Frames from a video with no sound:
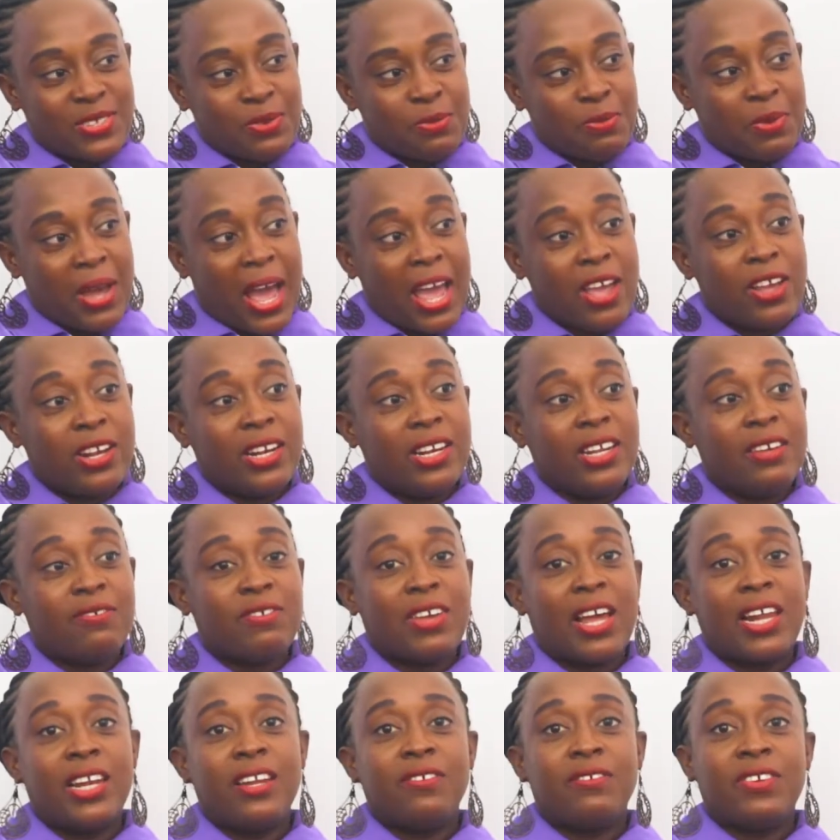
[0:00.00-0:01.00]
If
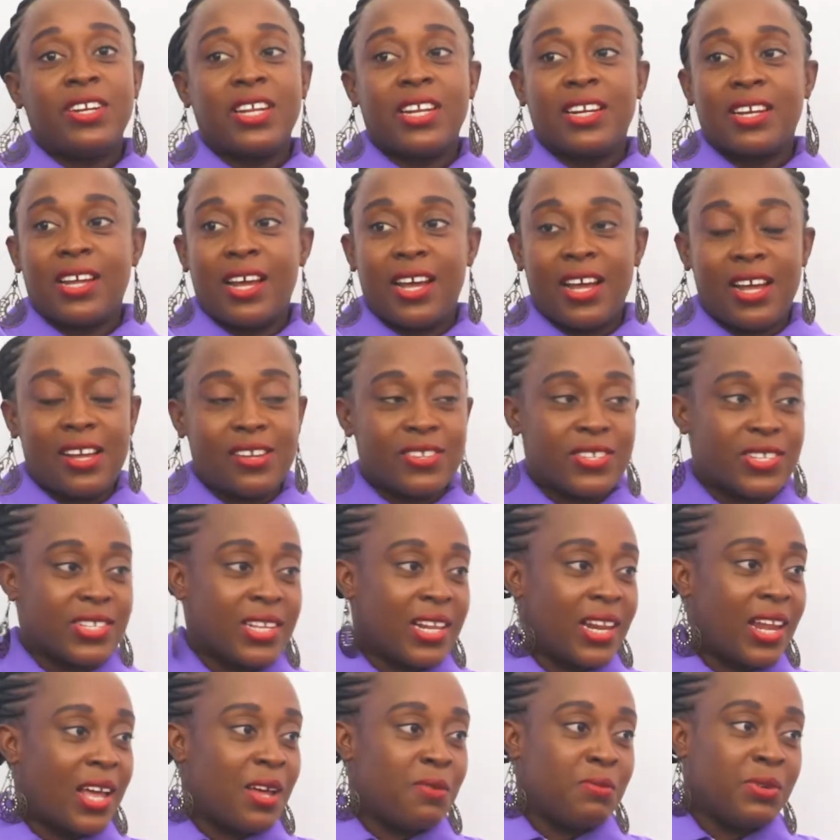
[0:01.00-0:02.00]
you're living in that house, it's
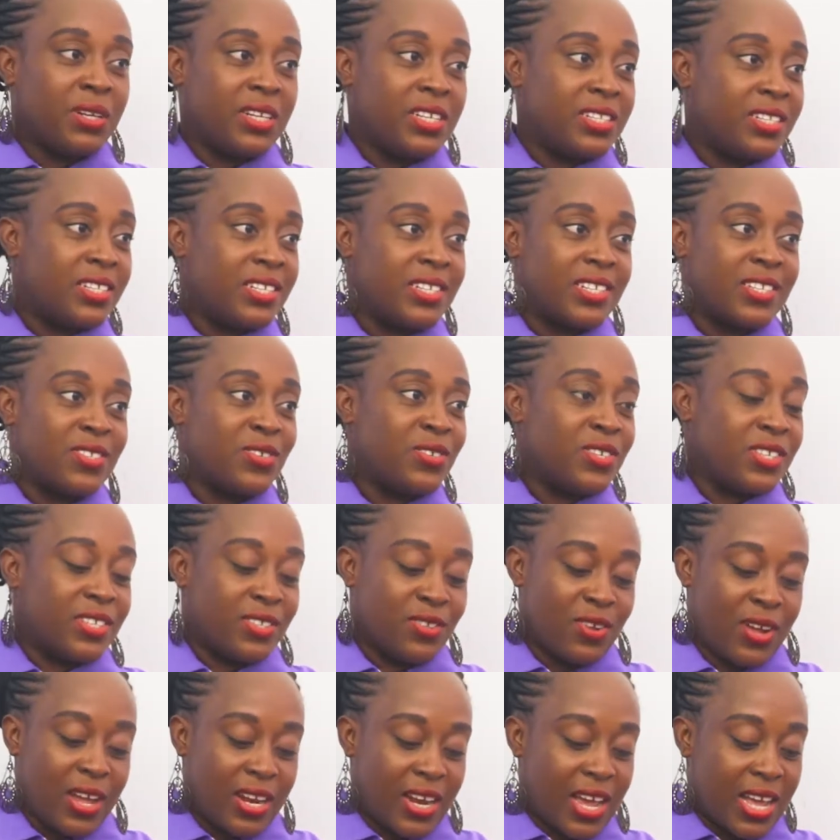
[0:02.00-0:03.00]
a liability. It's
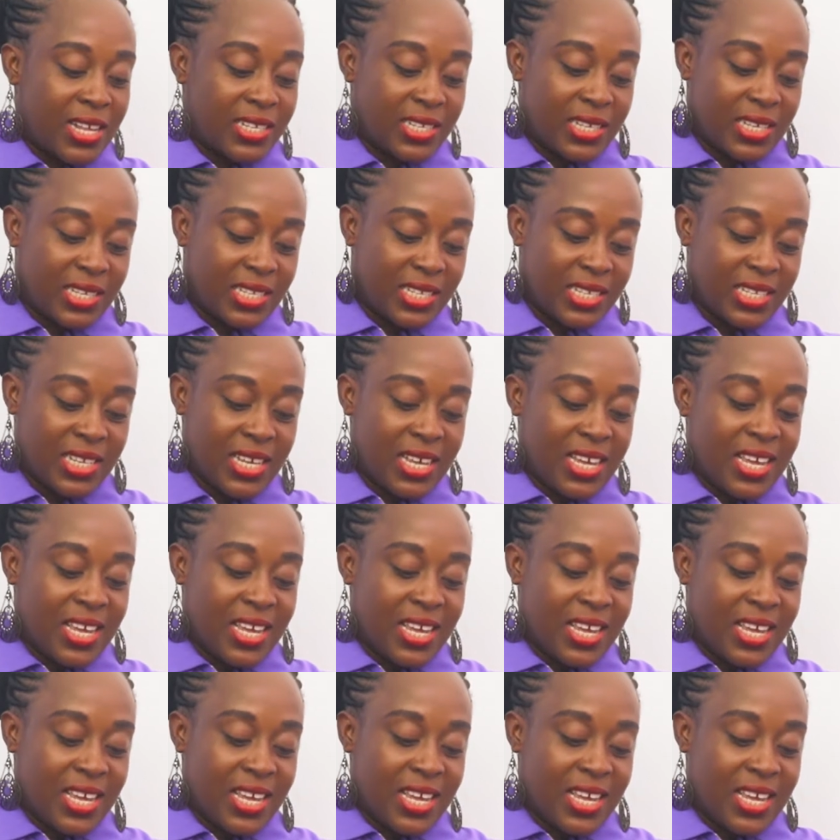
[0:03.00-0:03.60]
not an asset.